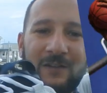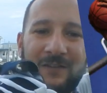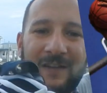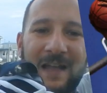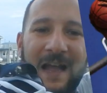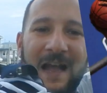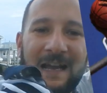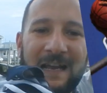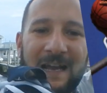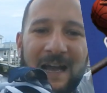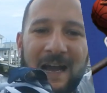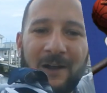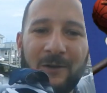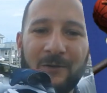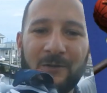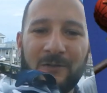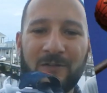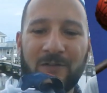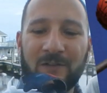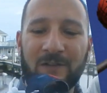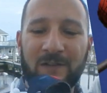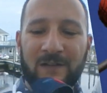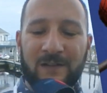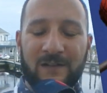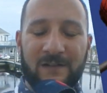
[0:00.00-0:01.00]

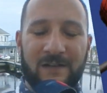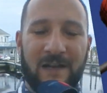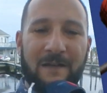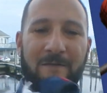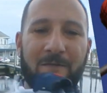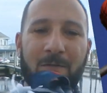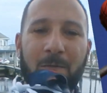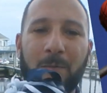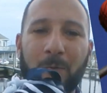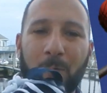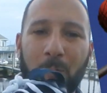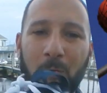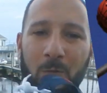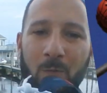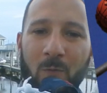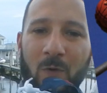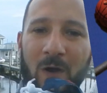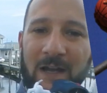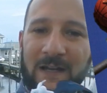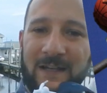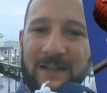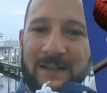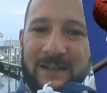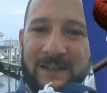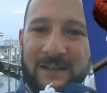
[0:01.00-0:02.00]
Stackhouse, navy blue and
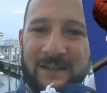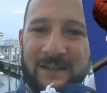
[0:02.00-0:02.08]
white.